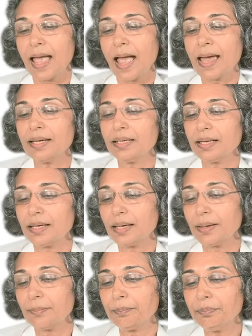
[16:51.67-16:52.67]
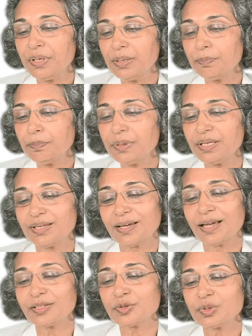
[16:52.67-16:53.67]
And BP,
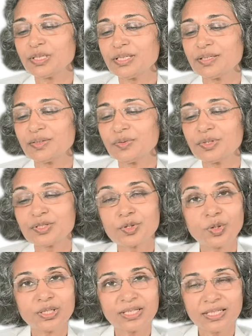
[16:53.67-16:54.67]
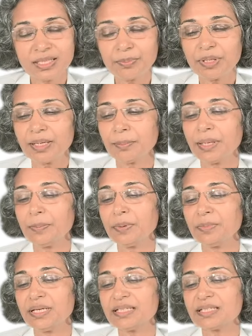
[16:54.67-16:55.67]
actually he was not taking BP
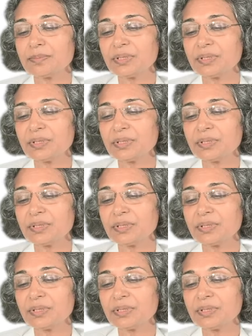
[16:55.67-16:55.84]
medicine,